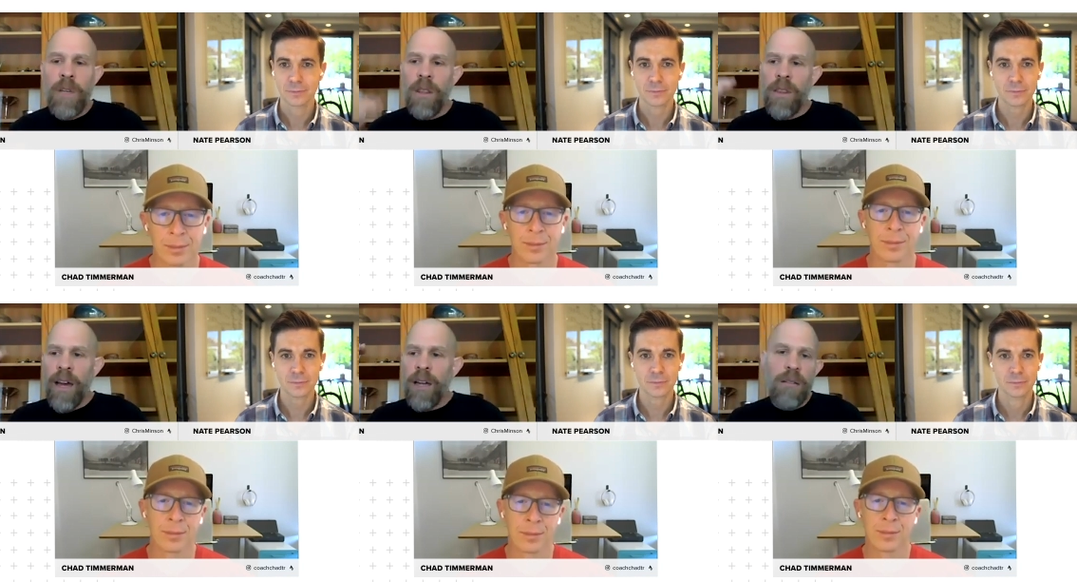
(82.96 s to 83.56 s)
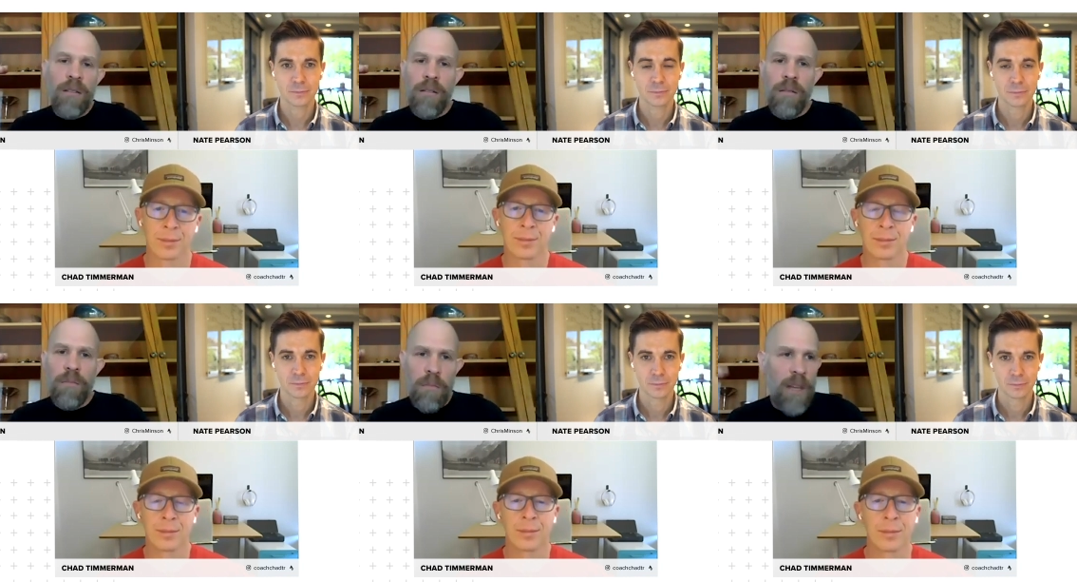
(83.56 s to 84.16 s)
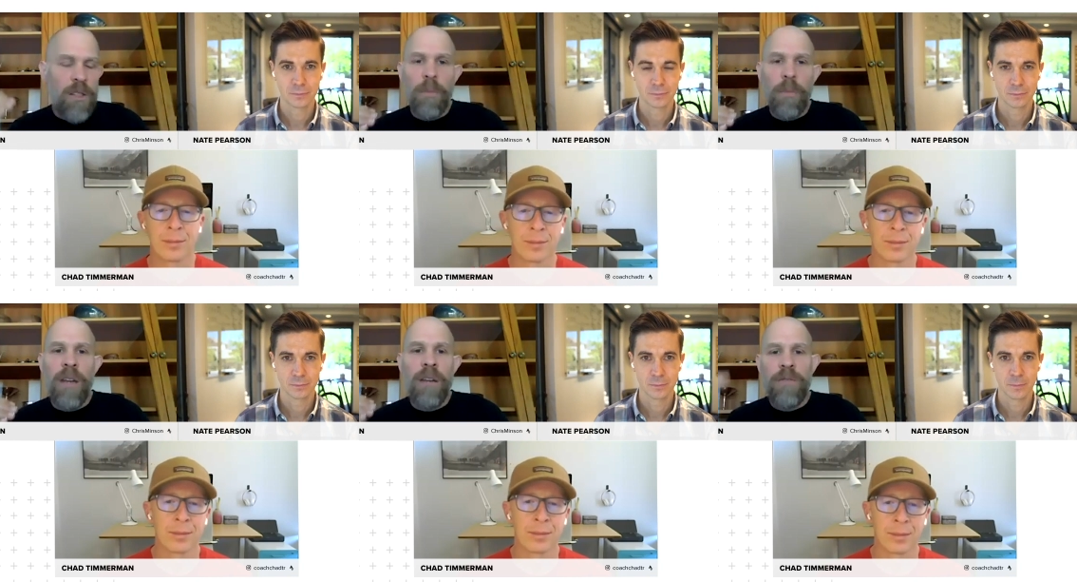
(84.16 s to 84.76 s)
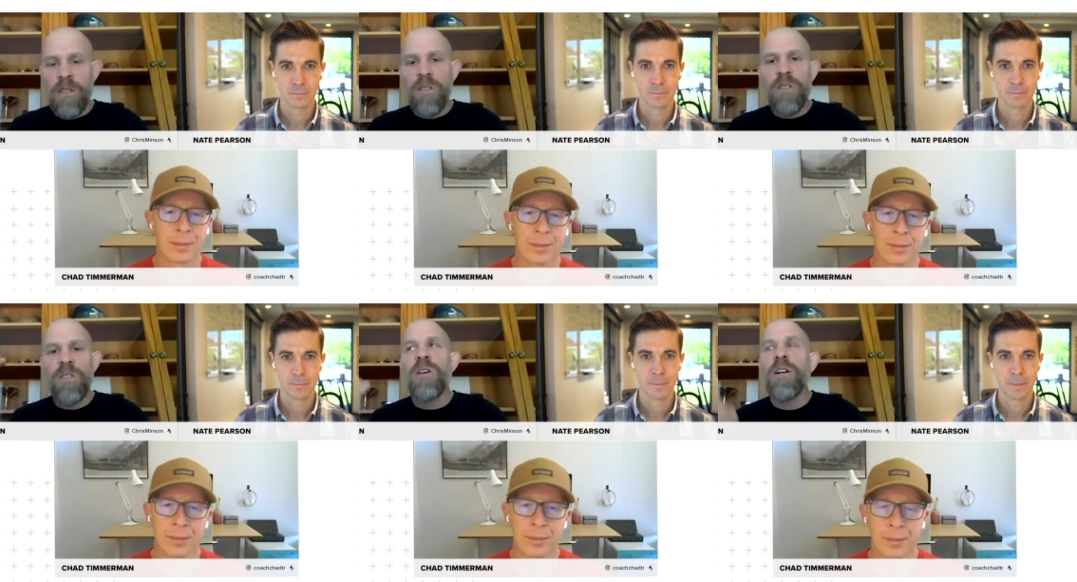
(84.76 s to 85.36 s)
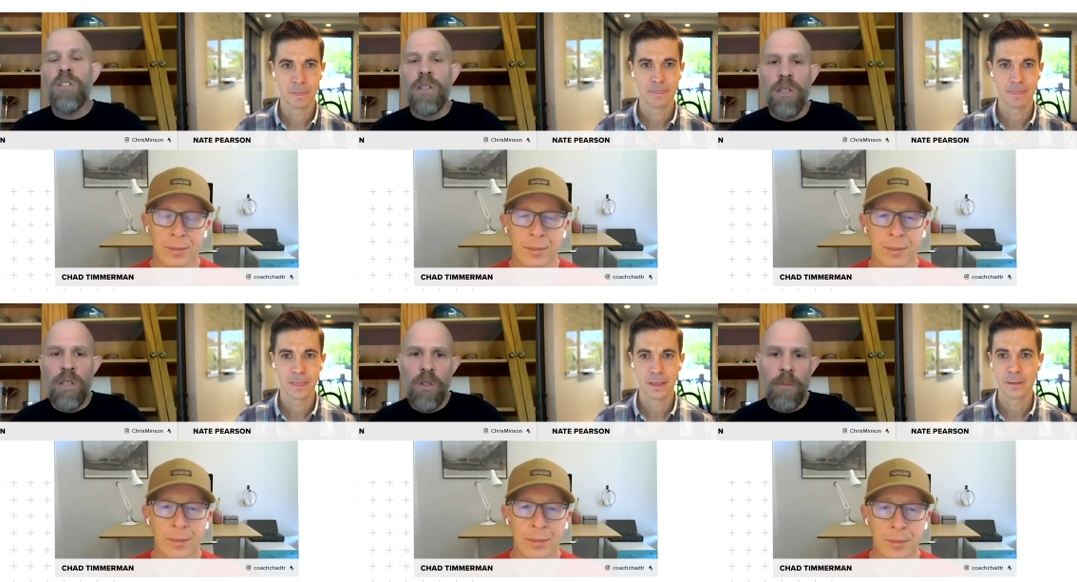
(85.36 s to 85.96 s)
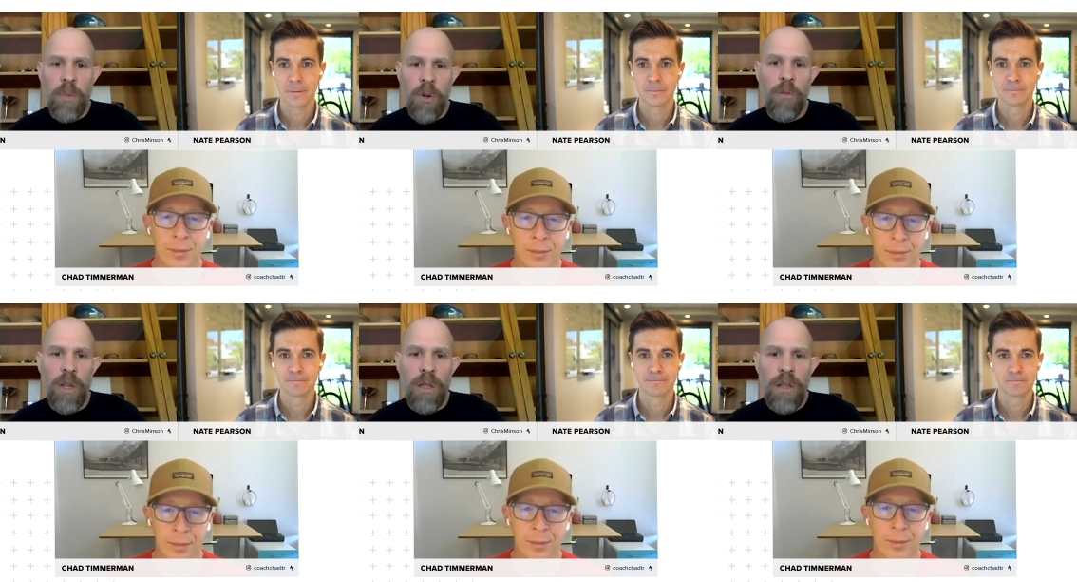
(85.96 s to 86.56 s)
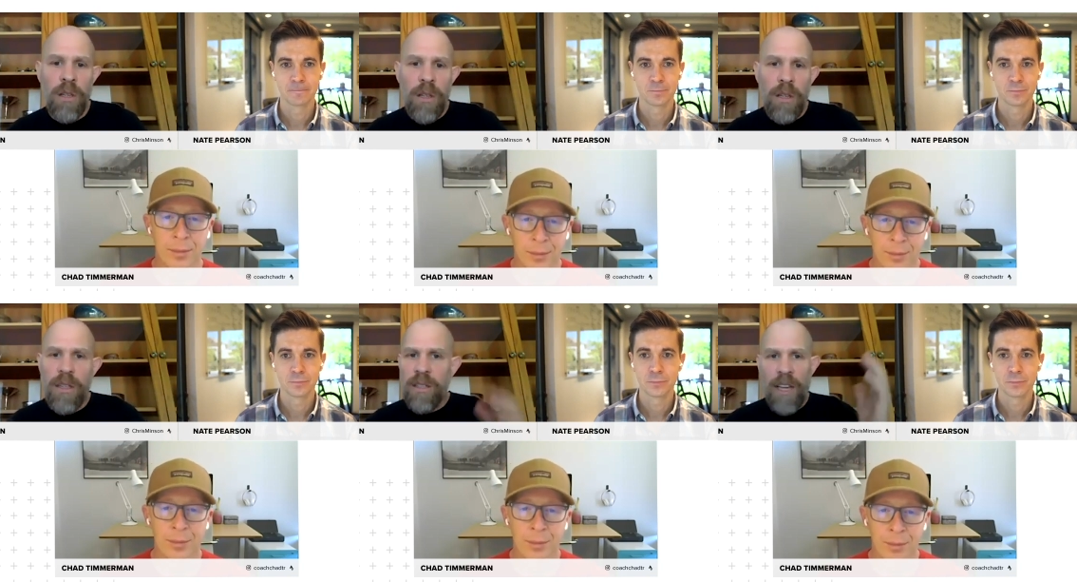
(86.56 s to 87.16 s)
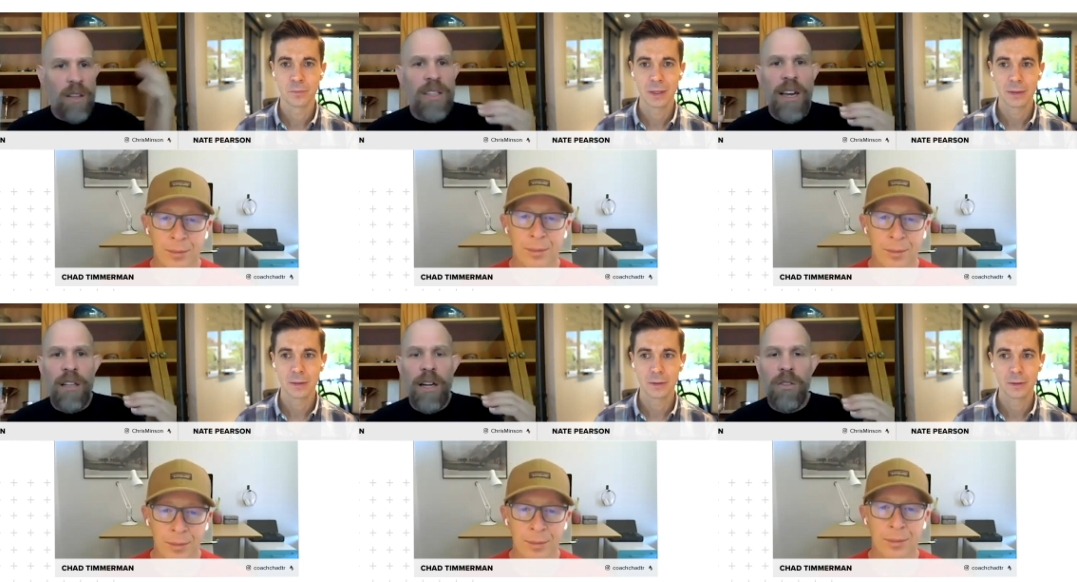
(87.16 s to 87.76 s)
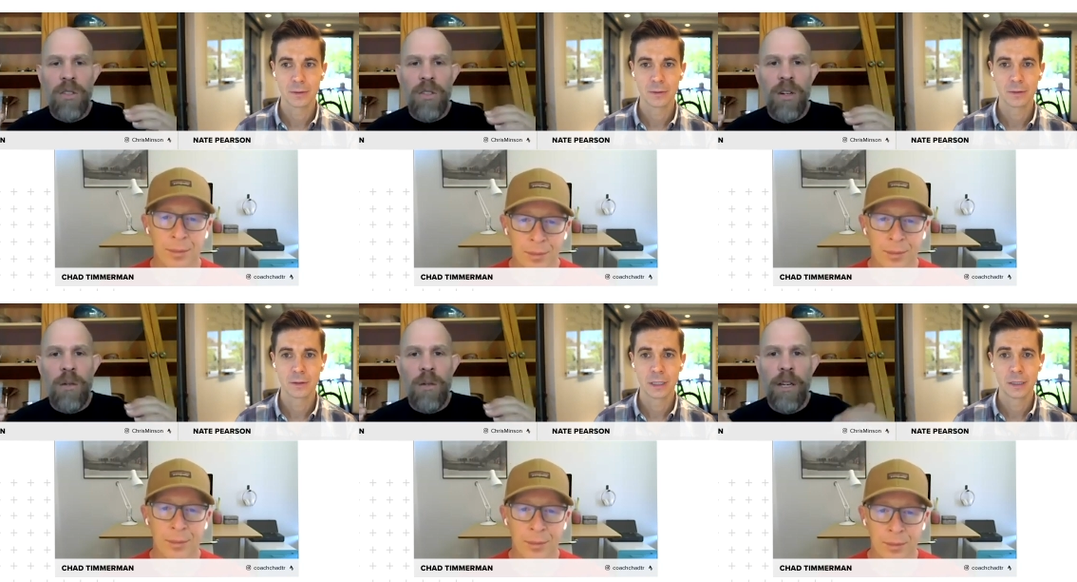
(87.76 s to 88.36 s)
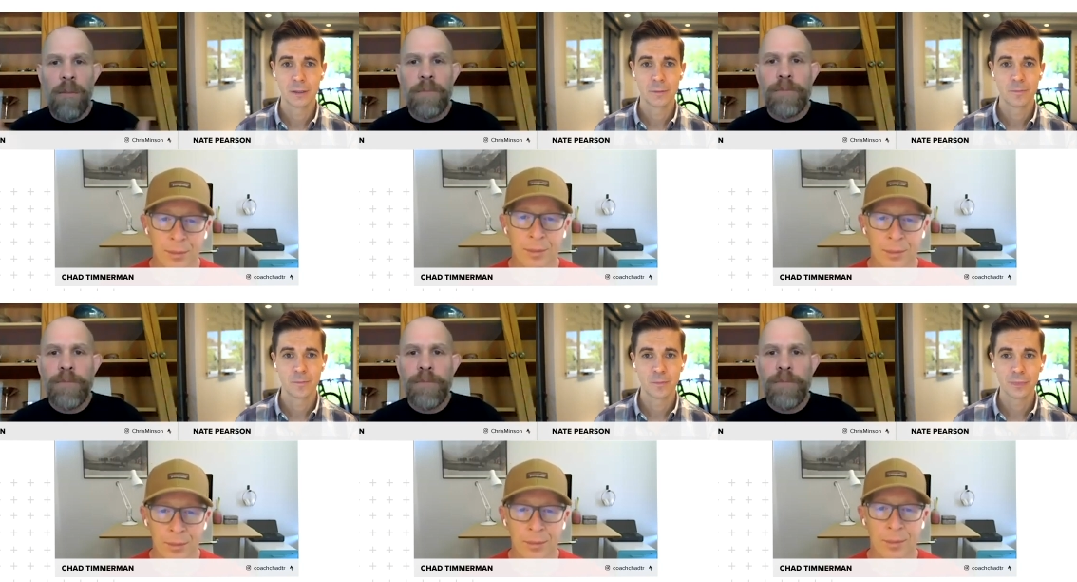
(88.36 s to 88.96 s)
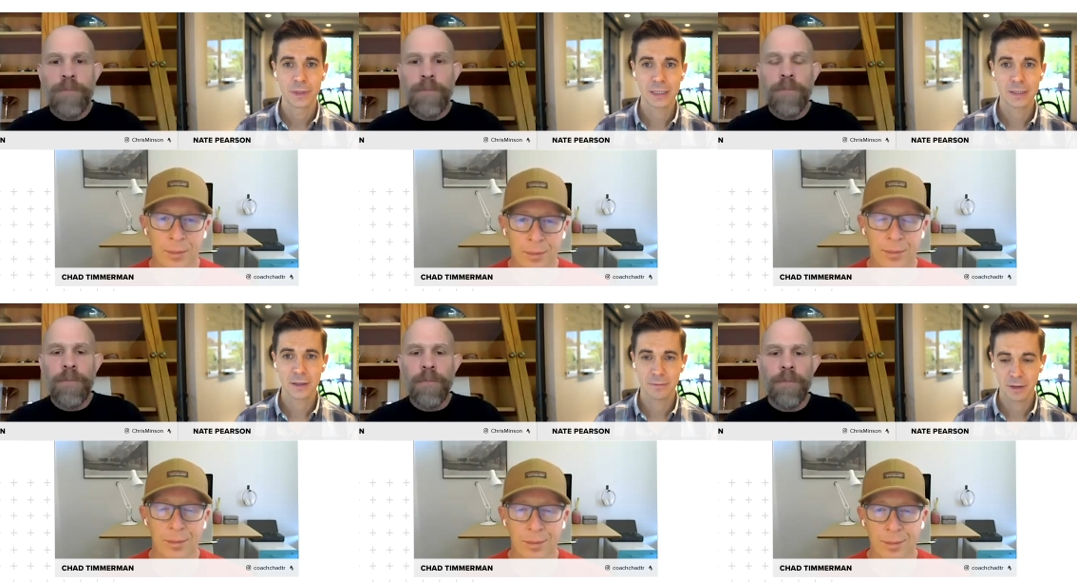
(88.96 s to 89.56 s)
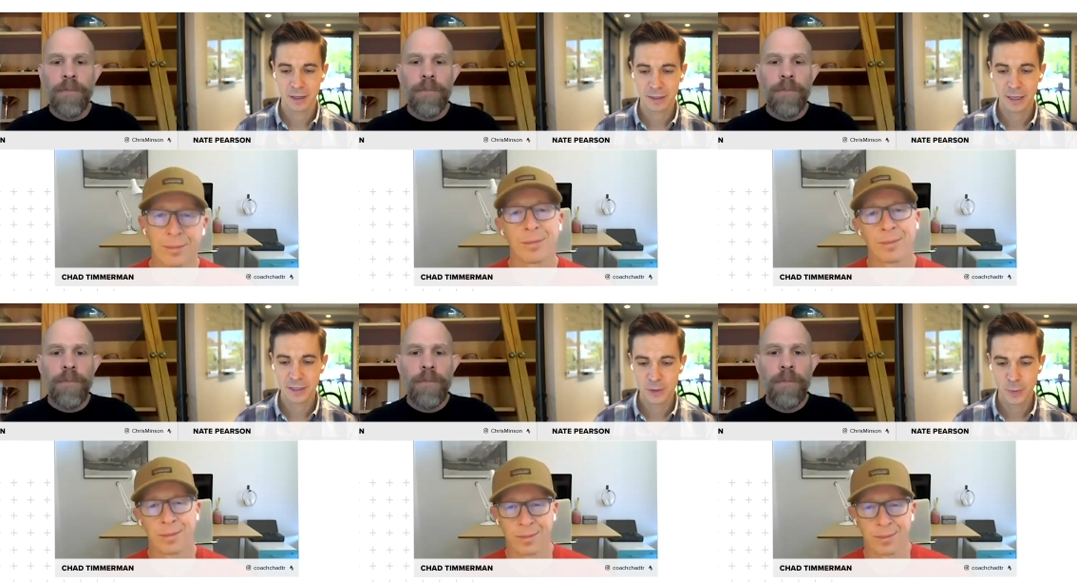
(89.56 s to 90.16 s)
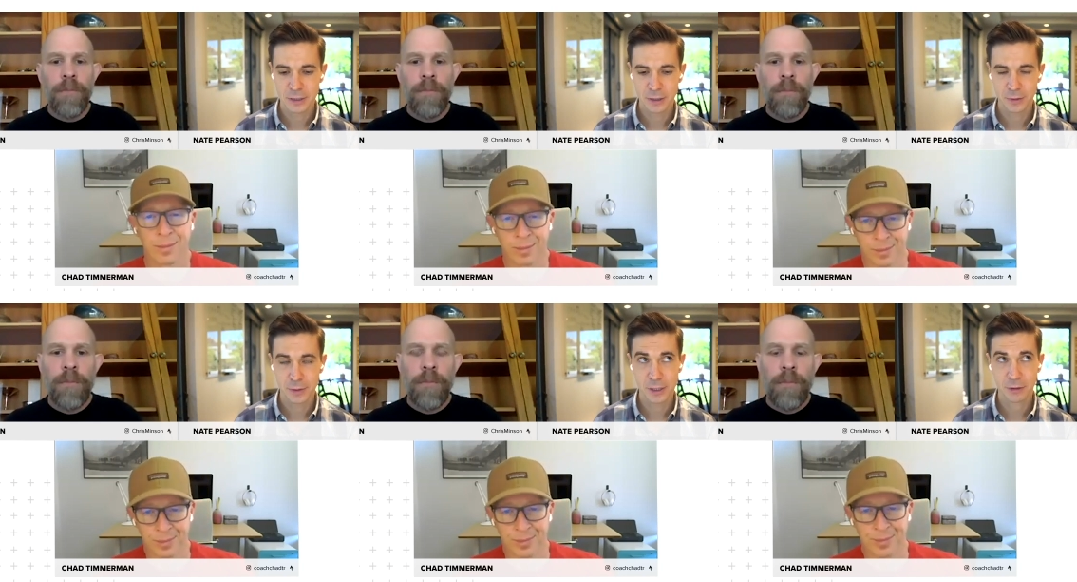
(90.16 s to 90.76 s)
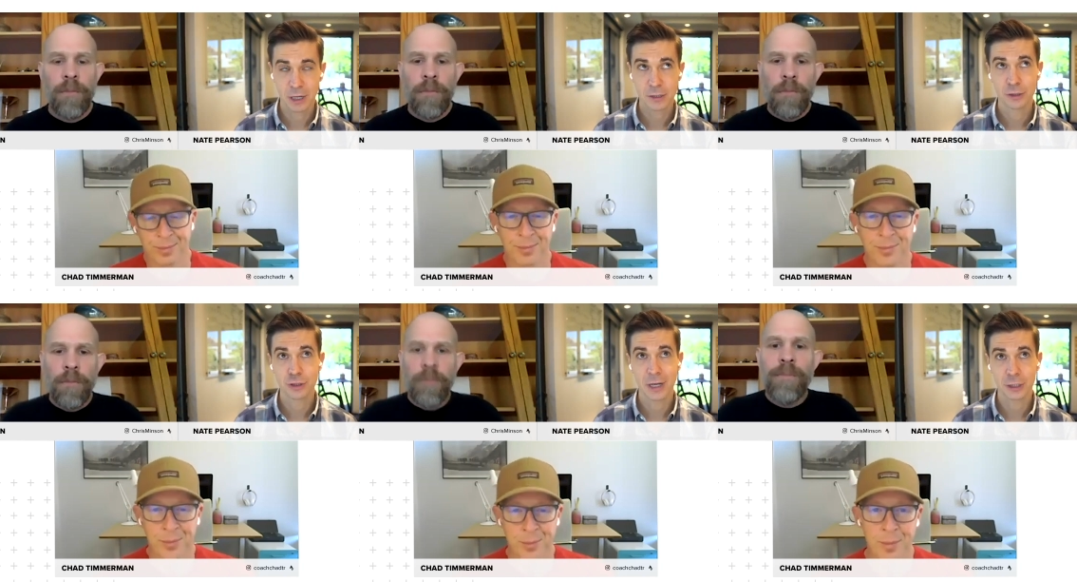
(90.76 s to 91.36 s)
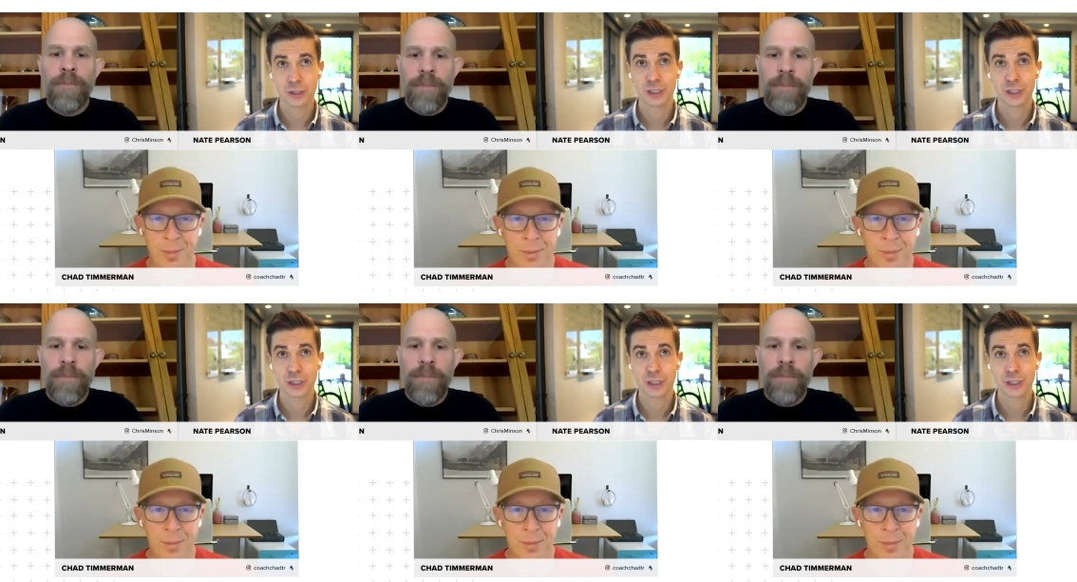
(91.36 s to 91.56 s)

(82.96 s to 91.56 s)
Speaker 1: And that mental benefit is such a huge improvement. Taking the psychological stress away.
Speaker 2: That's a uh, Keegan Swenson, who is the cross-country national